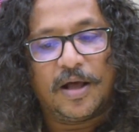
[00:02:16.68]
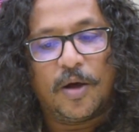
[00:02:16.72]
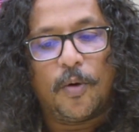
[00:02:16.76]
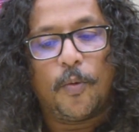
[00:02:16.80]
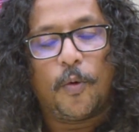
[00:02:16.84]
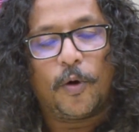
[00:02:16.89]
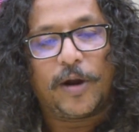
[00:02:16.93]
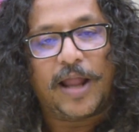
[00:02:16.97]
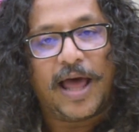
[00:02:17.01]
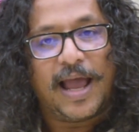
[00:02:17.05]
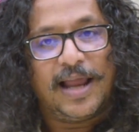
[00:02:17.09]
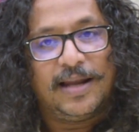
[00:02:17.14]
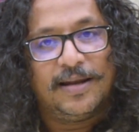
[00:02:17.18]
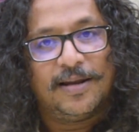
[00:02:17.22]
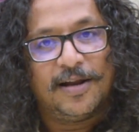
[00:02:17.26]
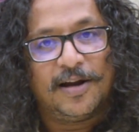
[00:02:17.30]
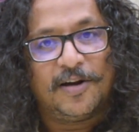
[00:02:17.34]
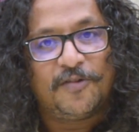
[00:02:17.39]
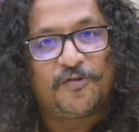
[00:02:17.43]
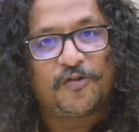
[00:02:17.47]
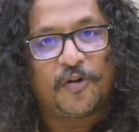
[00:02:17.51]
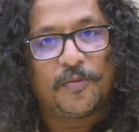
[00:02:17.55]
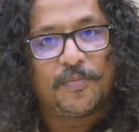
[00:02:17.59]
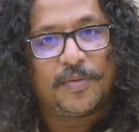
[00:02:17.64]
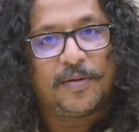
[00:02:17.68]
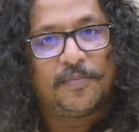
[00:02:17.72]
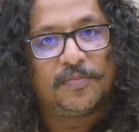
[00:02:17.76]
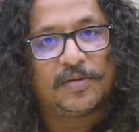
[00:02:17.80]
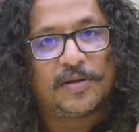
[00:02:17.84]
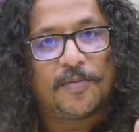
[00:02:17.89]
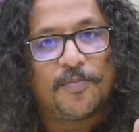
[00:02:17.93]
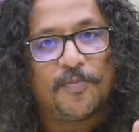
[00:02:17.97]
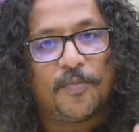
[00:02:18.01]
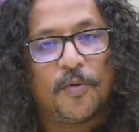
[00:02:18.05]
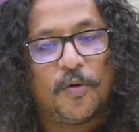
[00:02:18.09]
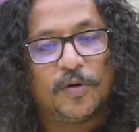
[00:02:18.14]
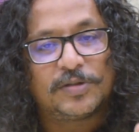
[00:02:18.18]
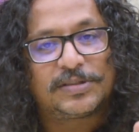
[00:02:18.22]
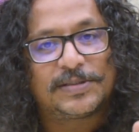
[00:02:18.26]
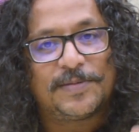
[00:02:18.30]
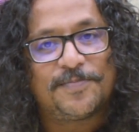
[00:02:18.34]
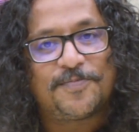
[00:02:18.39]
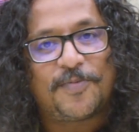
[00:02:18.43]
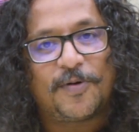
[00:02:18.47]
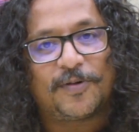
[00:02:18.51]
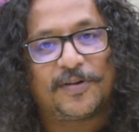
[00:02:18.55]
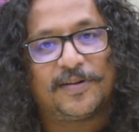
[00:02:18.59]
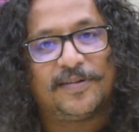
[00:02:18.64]
what I learned from him, the most
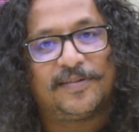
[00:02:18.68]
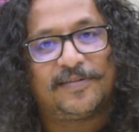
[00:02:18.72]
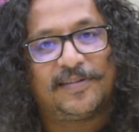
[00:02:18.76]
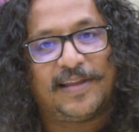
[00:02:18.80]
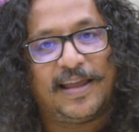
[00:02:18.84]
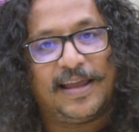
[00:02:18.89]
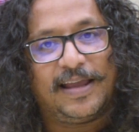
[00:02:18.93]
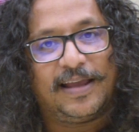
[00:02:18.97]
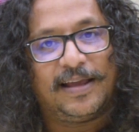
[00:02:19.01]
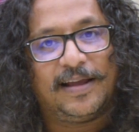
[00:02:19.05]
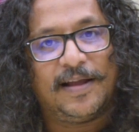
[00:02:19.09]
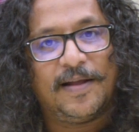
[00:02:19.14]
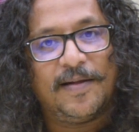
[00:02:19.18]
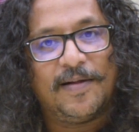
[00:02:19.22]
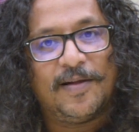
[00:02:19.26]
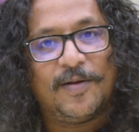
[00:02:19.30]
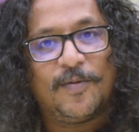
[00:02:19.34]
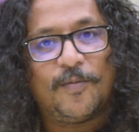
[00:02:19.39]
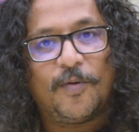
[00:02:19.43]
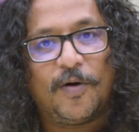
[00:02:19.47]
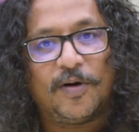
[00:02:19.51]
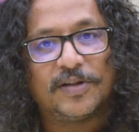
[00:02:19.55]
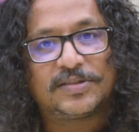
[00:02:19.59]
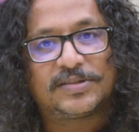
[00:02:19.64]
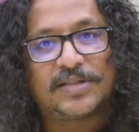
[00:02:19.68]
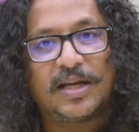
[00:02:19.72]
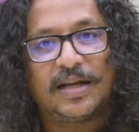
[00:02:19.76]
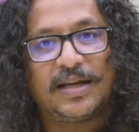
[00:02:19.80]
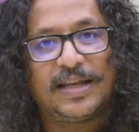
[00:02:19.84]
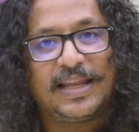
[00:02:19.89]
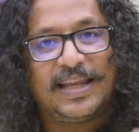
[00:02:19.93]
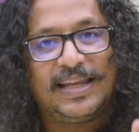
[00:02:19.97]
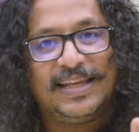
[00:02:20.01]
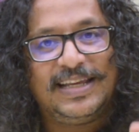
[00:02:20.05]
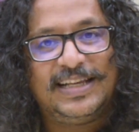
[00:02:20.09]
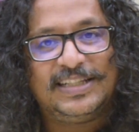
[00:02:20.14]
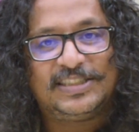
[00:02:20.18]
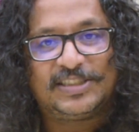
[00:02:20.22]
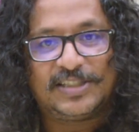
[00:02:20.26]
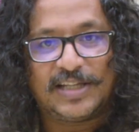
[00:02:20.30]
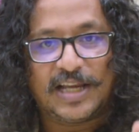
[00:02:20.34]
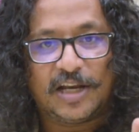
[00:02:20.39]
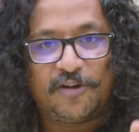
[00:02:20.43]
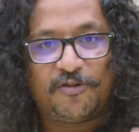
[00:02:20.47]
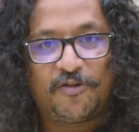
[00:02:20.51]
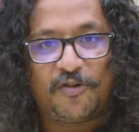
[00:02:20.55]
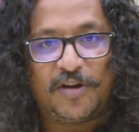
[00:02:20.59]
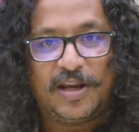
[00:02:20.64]
important thing was that
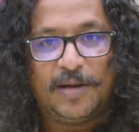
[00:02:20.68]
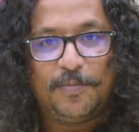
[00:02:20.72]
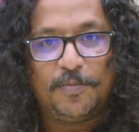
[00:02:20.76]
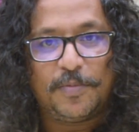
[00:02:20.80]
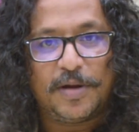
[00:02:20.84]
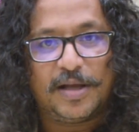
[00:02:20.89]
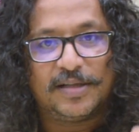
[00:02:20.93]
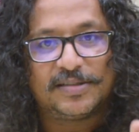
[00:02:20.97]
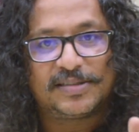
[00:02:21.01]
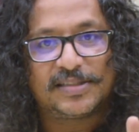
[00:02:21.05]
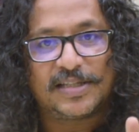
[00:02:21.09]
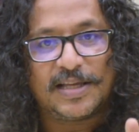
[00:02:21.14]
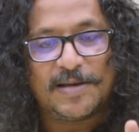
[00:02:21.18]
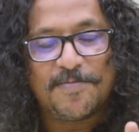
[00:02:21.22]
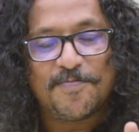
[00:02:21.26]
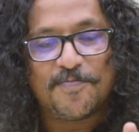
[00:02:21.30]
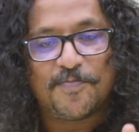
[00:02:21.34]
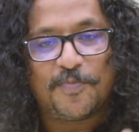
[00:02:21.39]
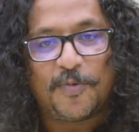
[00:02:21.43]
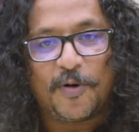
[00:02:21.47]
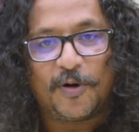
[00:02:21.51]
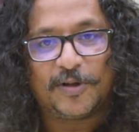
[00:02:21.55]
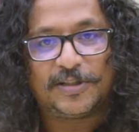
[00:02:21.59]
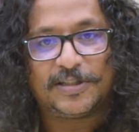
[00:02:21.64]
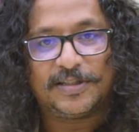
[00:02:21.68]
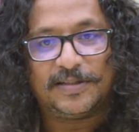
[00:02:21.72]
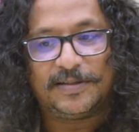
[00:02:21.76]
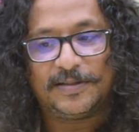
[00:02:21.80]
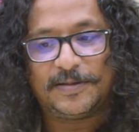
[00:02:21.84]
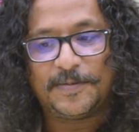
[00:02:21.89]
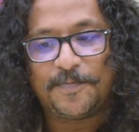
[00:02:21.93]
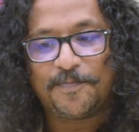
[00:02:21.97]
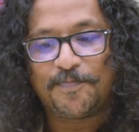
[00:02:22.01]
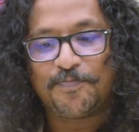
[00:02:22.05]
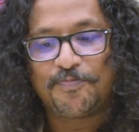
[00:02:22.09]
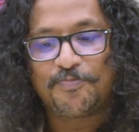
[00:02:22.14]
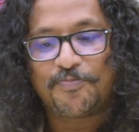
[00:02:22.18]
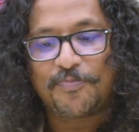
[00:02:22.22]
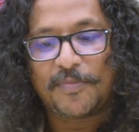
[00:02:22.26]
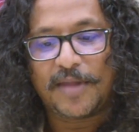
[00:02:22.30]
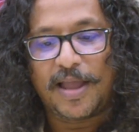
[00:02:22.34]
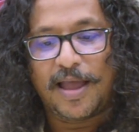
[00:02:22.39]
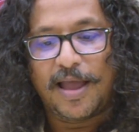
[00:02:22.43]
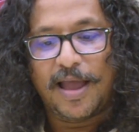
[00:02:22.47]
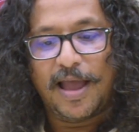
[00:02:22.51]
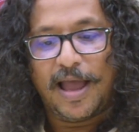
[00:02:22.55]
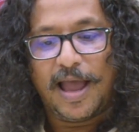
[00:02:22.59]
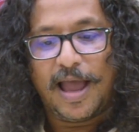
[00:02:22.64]
each dream is important.
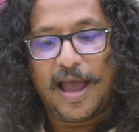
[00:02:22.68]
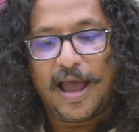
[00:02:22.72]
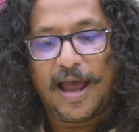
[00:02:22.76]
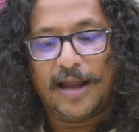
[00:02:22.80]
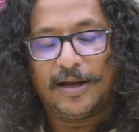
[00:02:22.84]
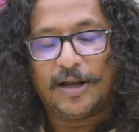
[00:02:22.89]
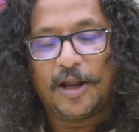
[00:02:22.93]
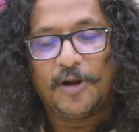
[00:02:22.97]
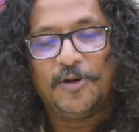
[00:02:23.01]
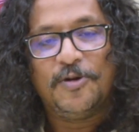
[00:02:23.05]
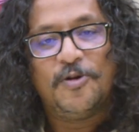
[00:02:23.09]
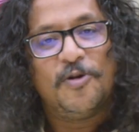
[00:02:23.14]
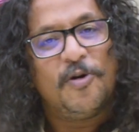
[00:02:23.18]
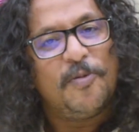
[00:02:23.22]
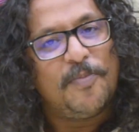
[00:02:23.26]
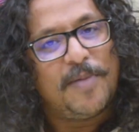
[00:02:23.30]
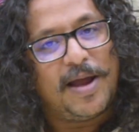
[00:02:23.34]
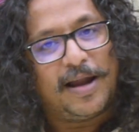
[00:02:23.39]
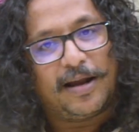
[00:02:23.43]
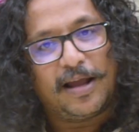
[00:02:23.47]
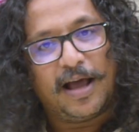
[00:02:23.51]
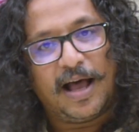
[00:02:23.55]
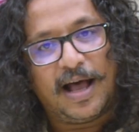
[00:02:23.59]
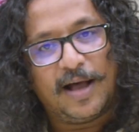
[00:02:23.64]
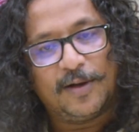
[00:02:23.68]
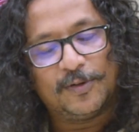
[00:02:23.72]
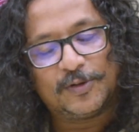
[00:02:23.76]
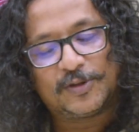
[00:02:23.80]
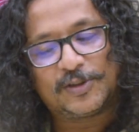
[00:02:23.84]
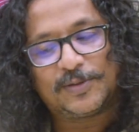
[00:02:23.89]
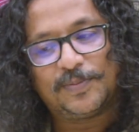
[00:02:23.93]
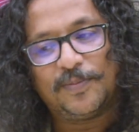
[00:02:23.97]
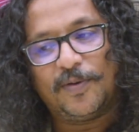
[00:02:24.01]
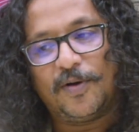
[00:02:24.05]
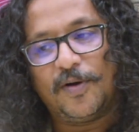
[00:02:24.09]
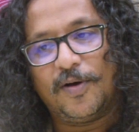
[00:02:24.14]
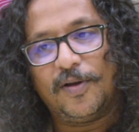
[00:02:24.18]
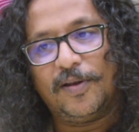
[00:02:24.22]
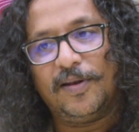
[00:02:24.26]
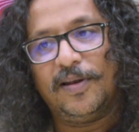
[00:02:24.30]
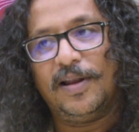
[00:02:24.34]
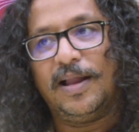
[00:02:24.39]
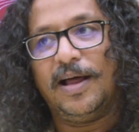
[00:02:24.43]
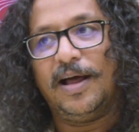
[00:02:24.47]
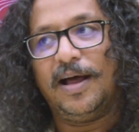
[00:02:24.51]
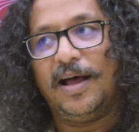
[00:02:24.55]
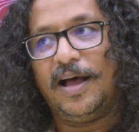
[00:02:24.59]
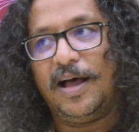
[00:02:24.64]
And no matter how
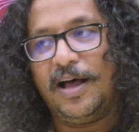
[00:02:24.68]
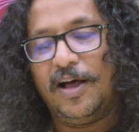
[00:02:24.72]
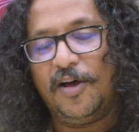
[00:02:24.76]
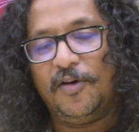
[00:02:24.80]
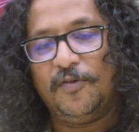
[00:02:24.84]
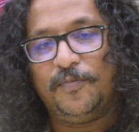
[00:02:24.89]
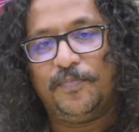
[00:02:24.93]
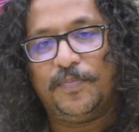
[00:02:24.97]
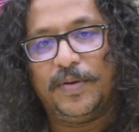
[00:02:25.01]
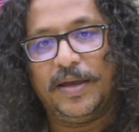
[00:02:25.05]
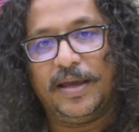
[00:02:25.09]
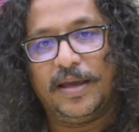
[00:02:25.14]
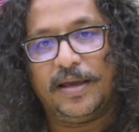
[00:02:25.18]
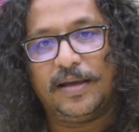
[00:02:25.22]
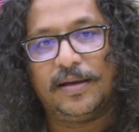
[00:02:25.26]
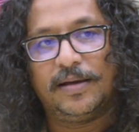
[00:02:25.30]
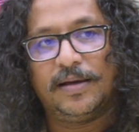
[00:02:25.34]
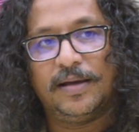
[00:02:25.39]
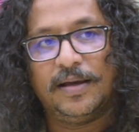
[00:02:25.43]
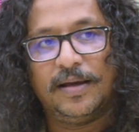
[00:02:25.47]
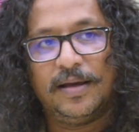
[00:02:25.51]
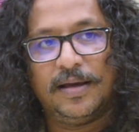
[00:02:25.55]
small, how big,